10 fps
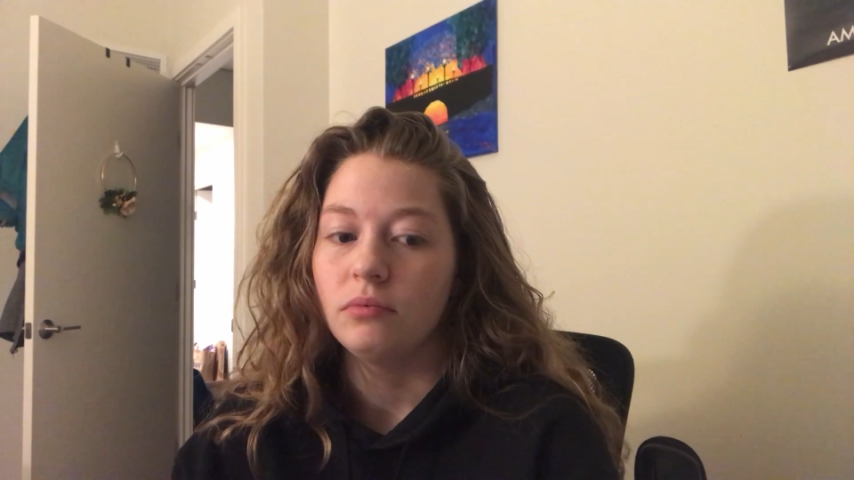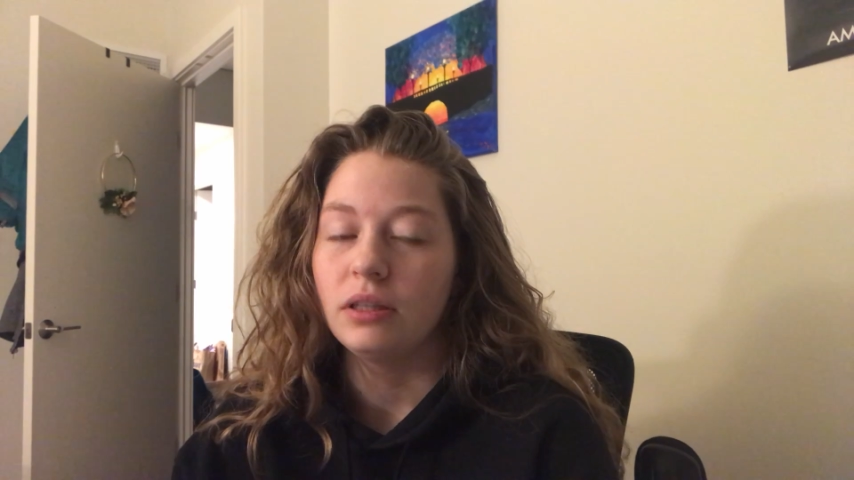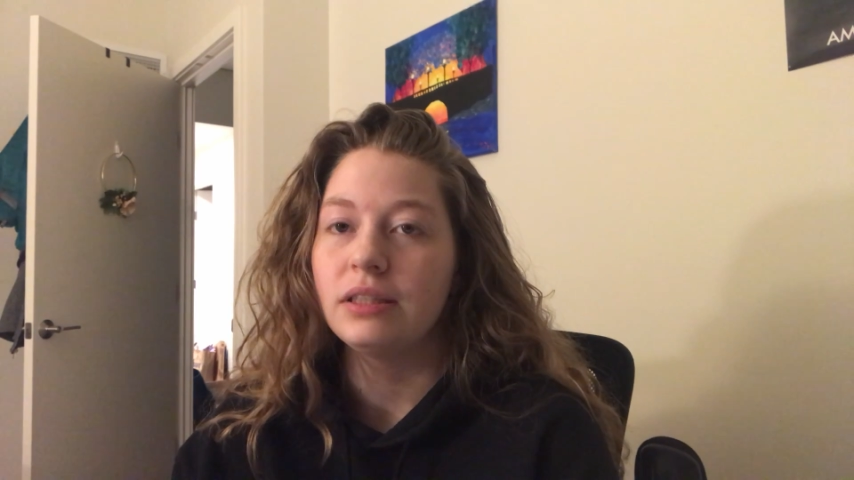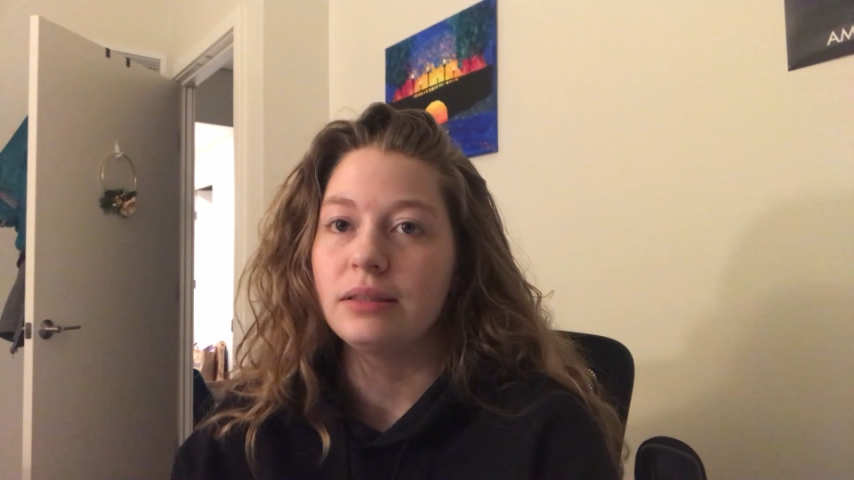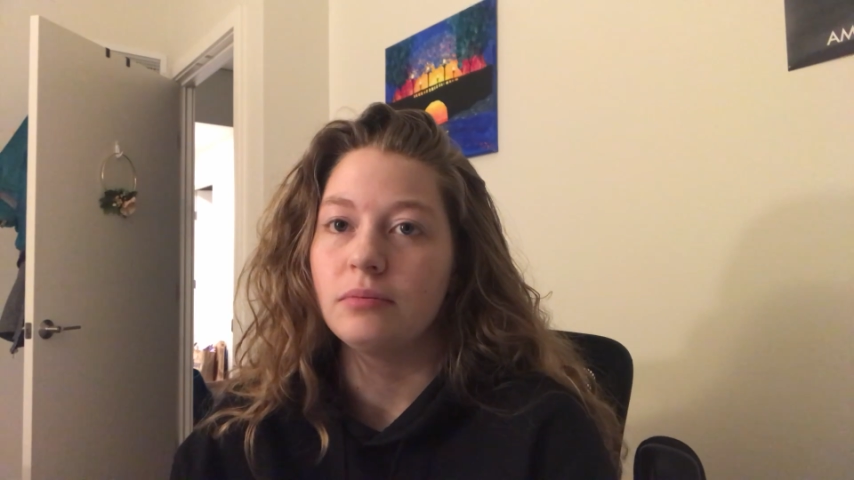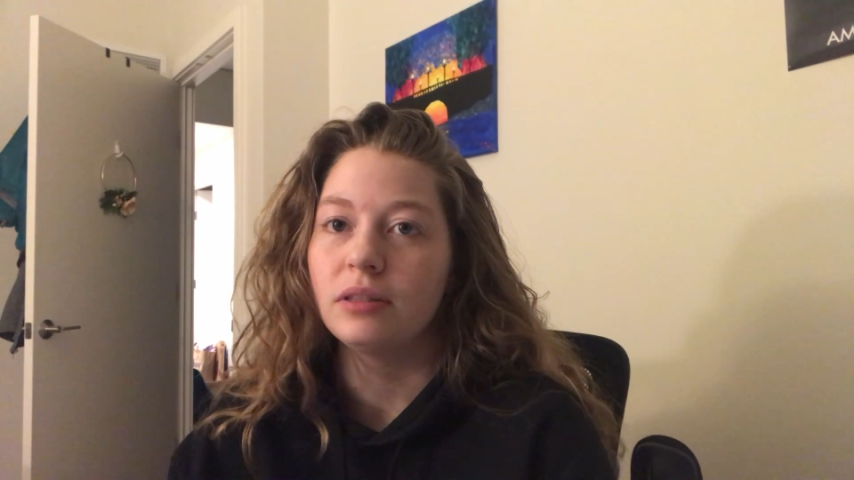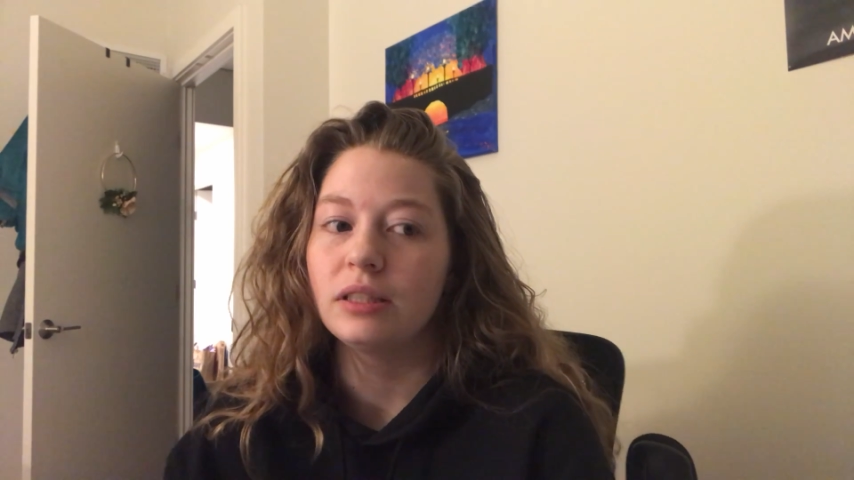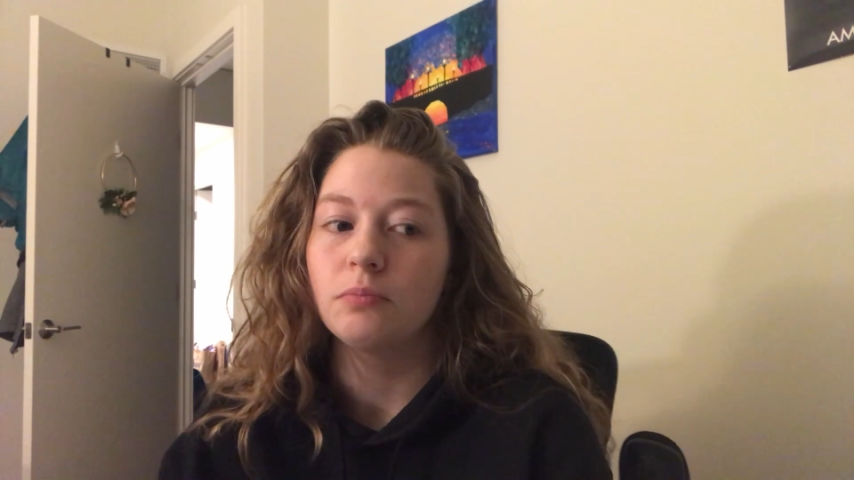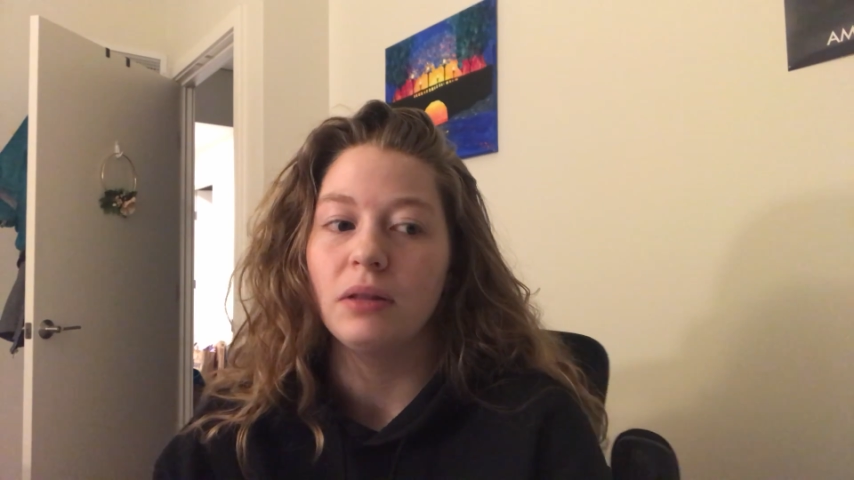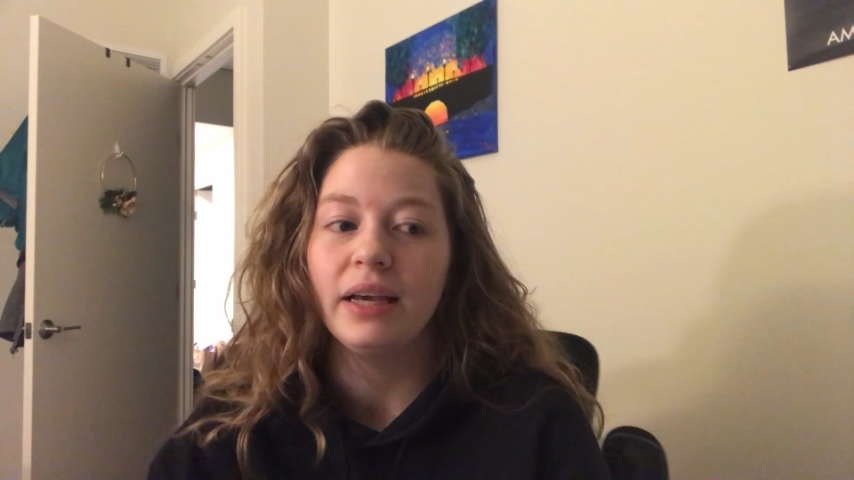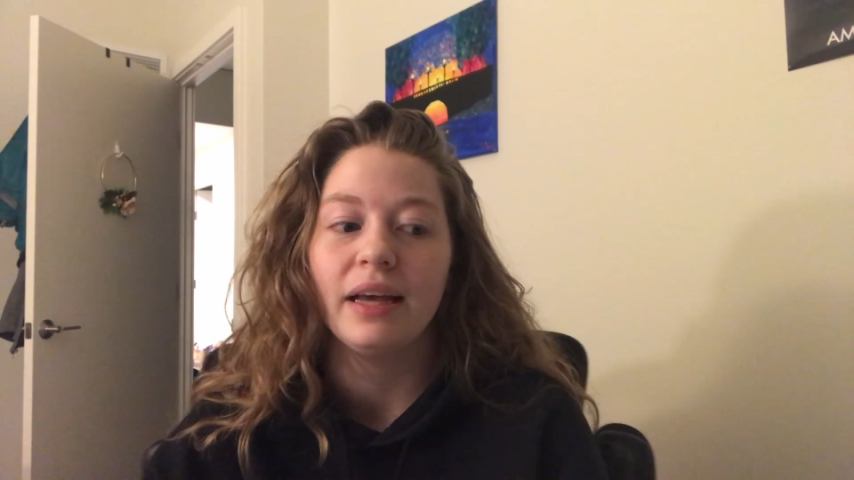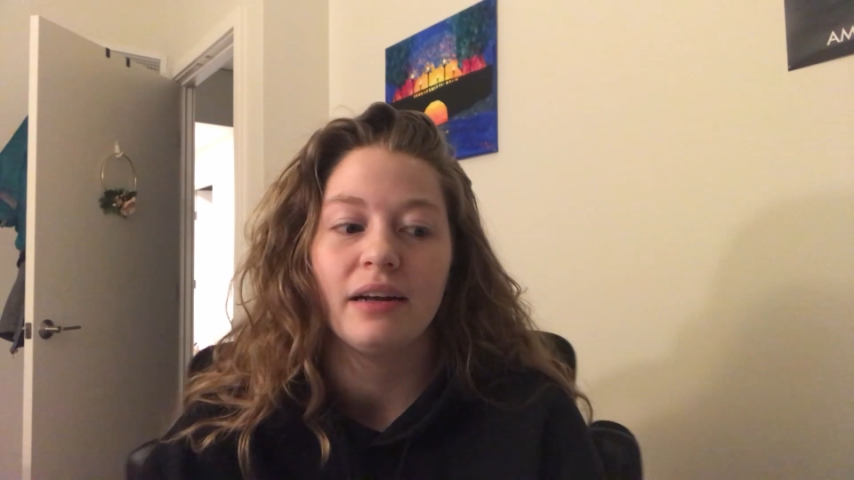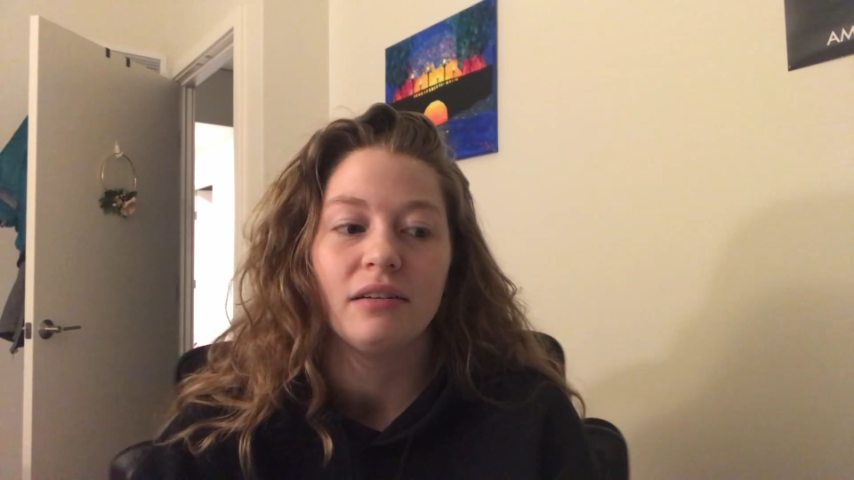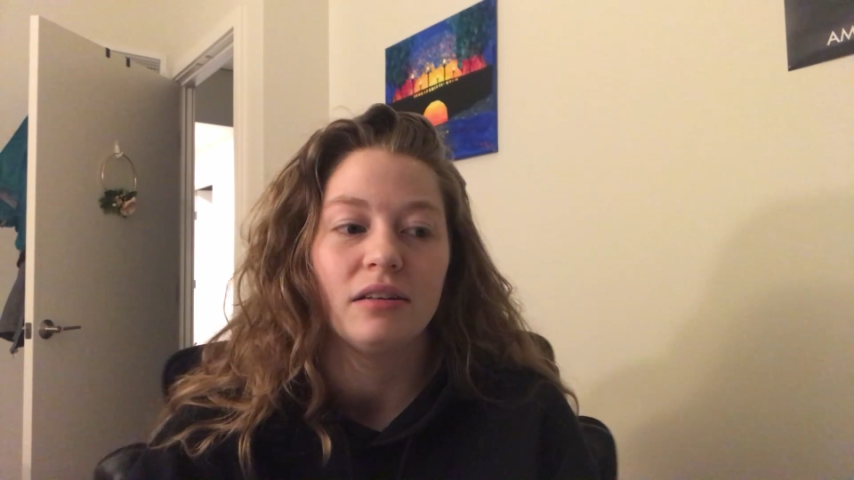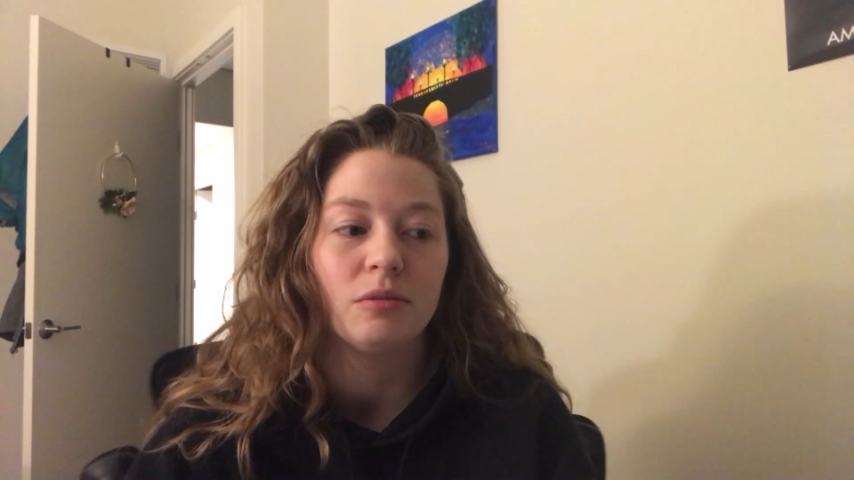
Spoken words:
This plan